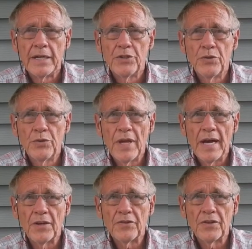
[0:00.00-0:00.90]

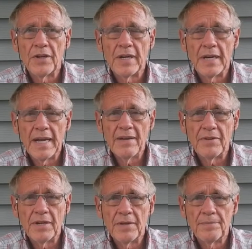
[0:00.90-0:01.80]

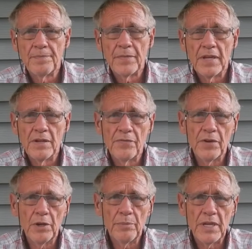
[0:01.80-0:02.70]
2011 in the
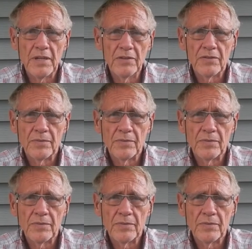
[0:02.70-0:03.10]
Philippines.